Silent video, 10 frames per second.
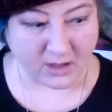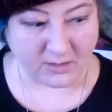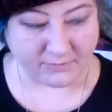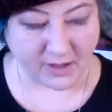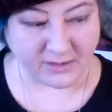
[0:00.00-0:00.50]

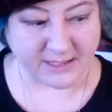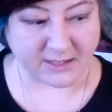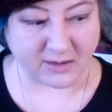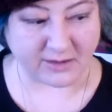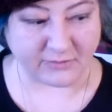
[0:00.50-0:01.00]

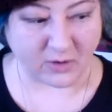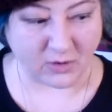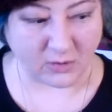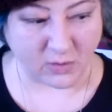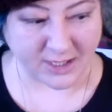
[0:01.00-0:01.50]
volunteering for
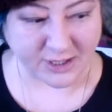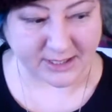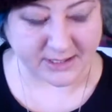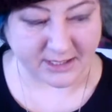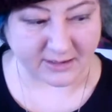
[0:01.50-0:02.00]
Whole
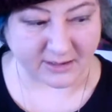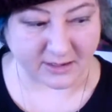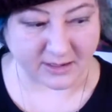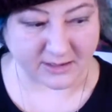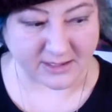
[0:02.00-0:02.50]
Washington
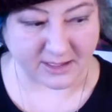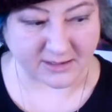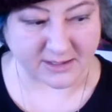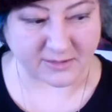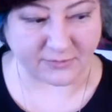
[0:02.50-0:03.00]

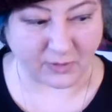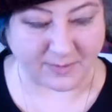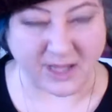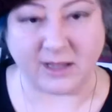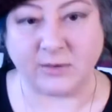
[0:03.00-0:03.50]
does for
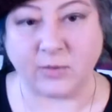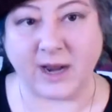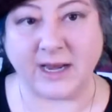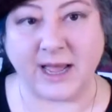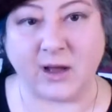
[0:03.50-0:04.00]
me
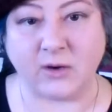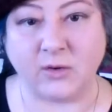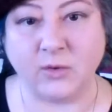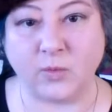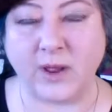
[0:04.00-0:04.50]
right
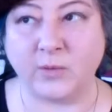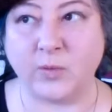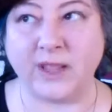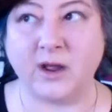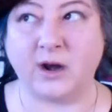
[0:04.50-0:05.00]
now when
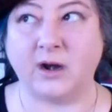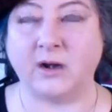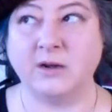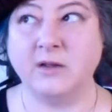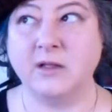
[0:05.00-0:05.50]
we are,